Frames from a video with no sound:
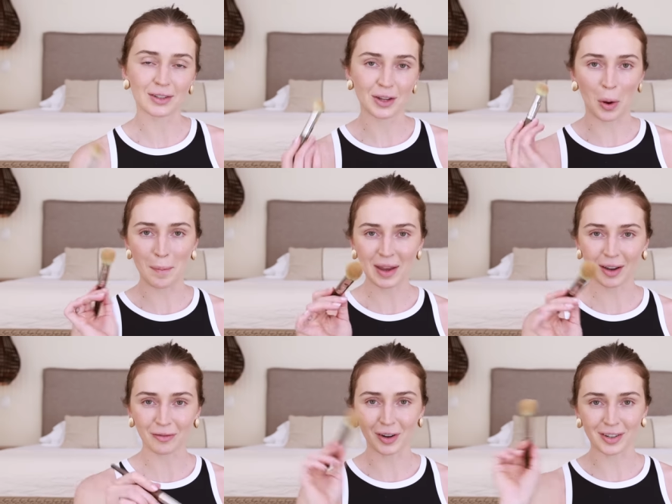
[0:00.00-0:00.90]
So
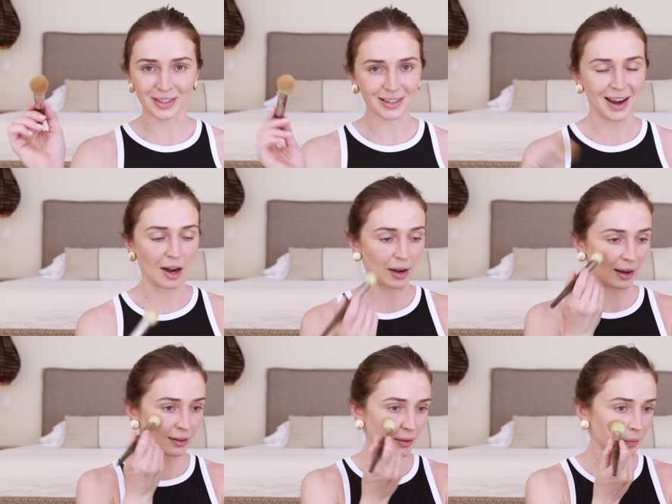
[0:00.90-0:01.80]
makeup first, hair
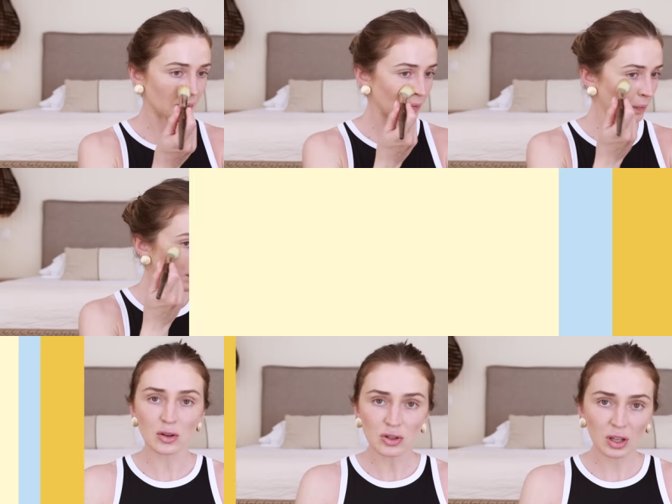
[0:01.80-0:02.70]
next. Now,
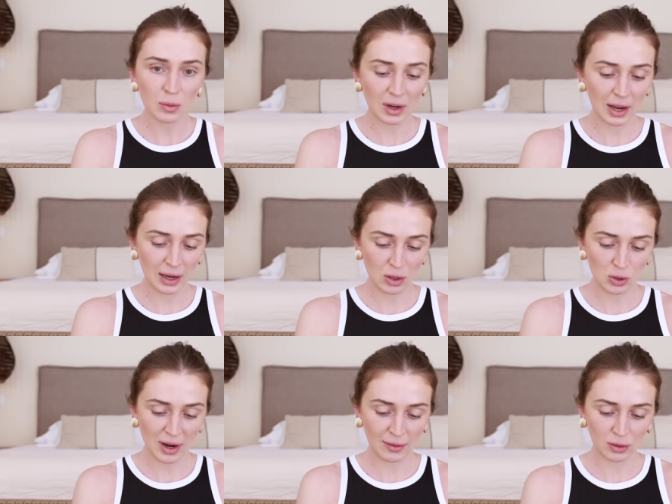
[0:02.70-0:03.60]
usually when I
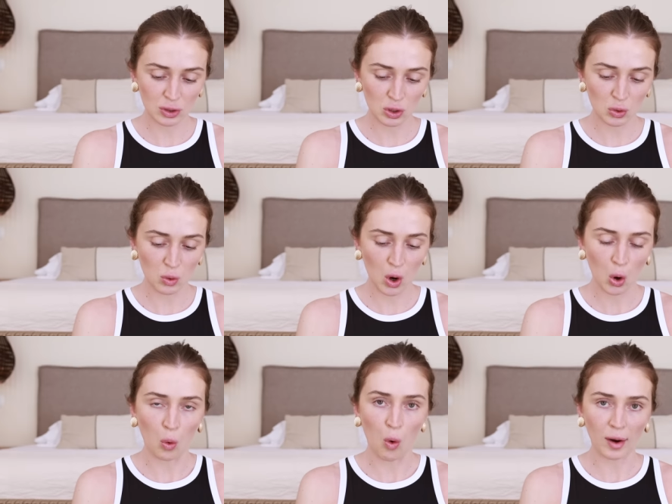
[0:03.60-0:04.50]
travel to
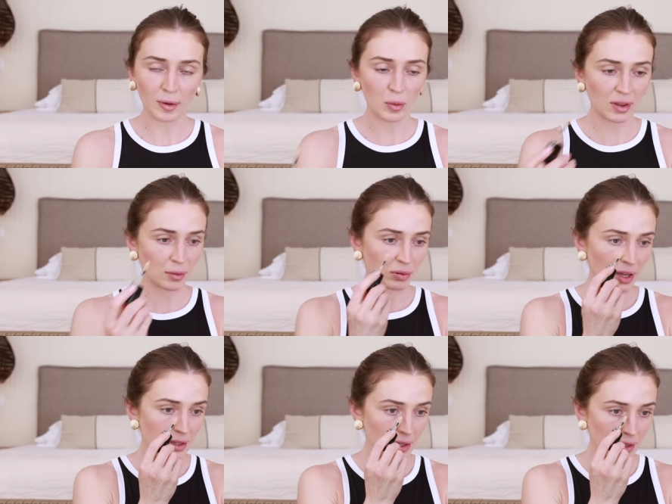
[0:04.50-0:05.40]
warmer weather
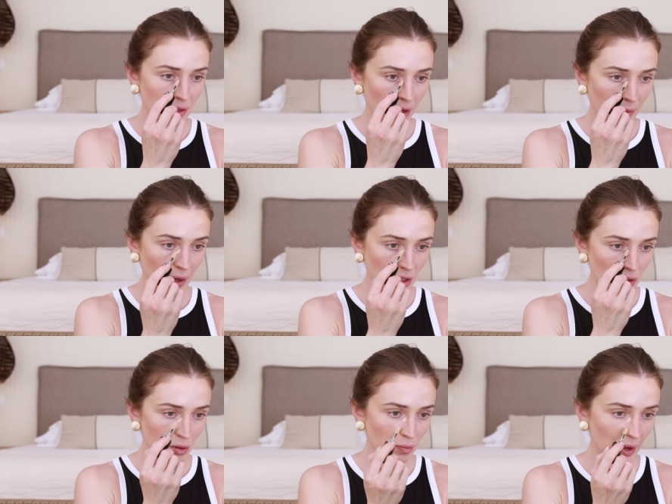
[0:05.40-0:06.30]
places, I
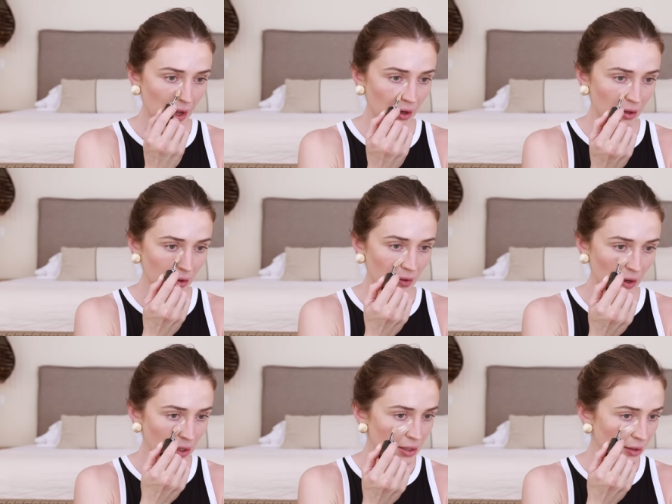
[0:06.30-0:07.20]
do pack a
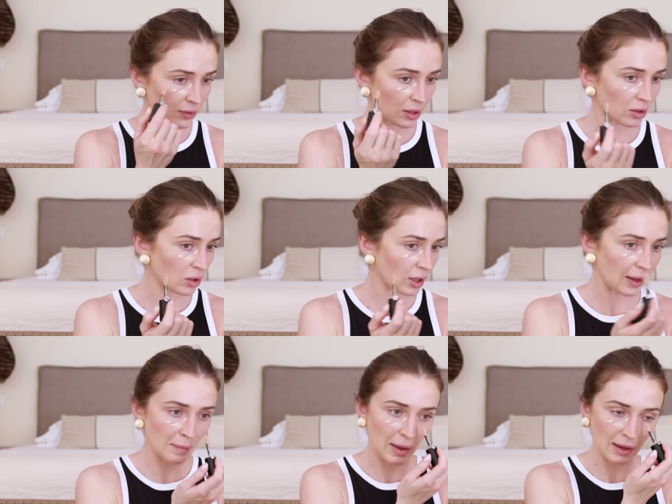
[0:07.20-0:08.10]
very different
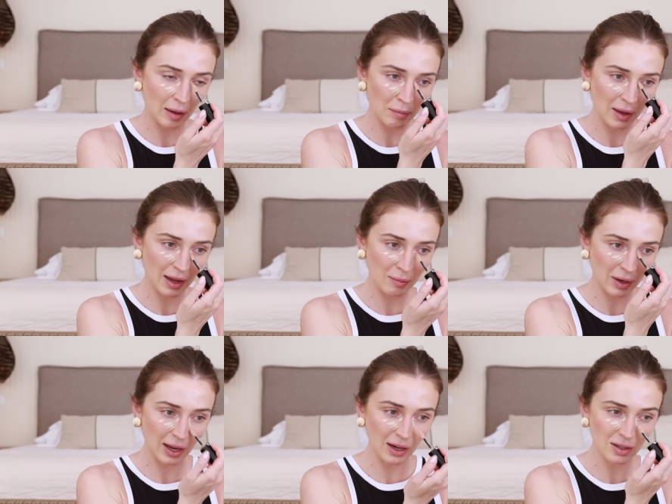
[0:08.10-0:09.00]
looking makeup bag,
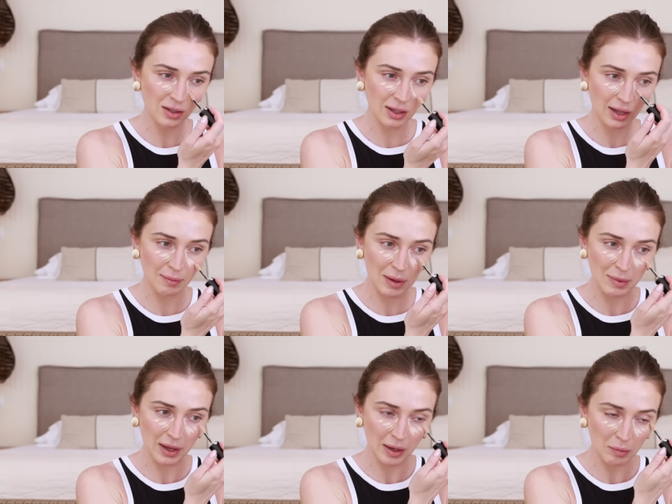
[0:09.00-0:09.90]
but I actually kept my
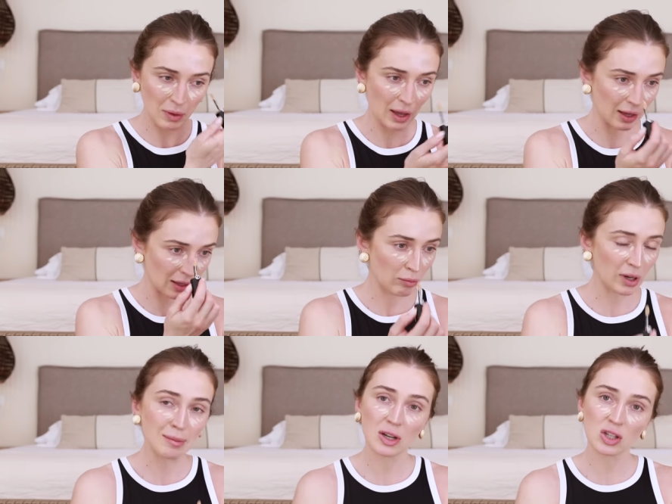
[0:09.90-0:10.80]
makeup bag
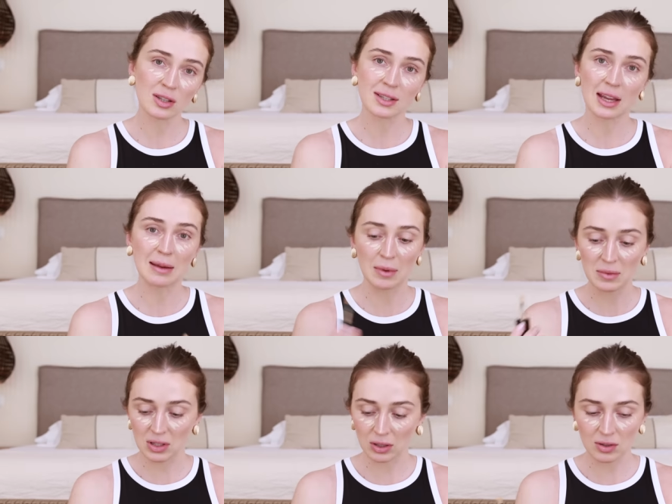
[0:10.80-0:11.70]
pretty much the same.
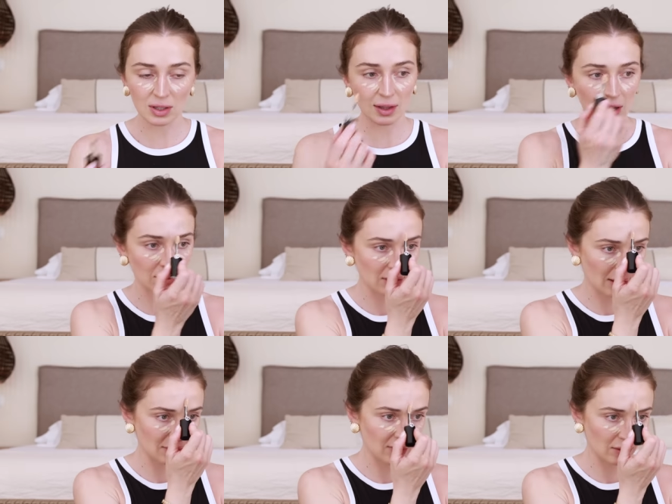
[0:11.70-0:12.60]
I'm still using the House
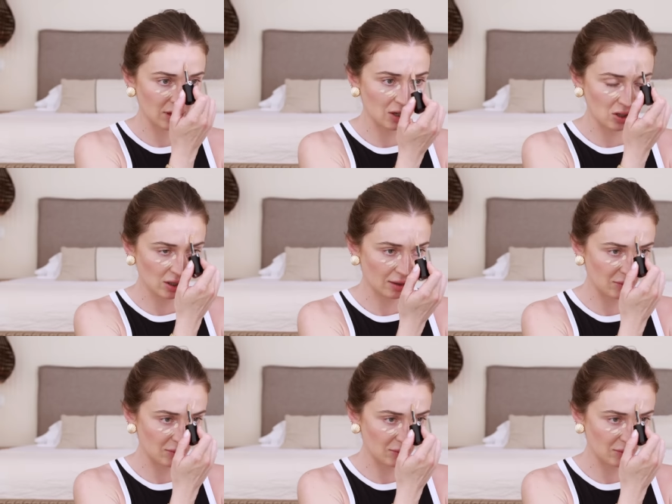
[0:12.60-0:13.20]
Labs foundation.